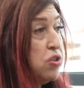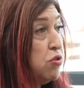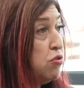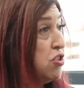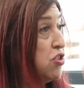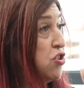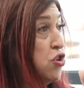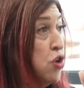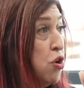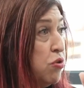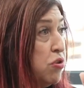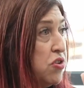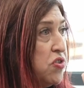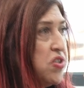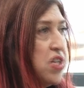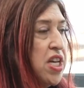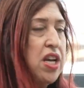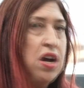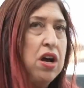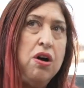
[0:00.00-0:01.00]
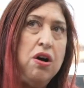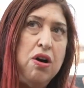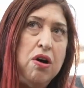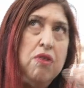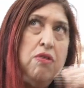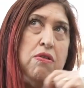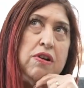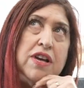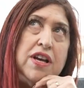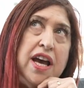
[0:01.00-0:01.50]
Yeah. So just noticing,
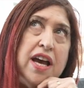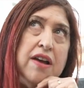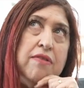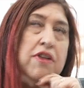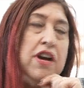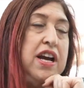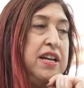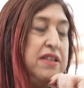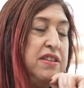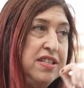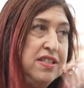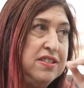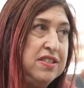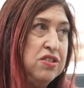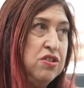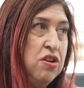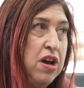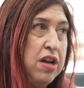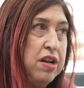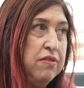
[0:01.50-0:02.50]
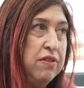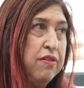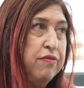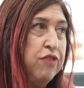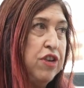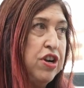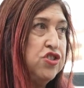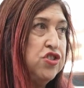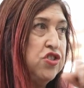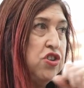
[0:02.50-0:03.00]
oh, okay, right. This is not
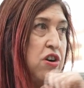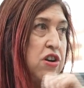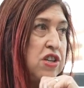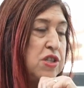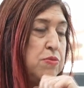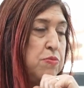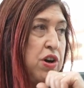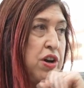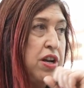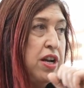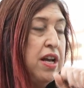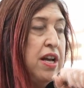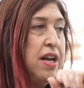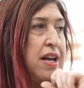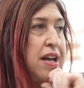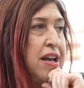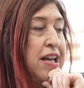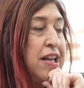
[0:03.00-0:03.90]
a fresh starting spot.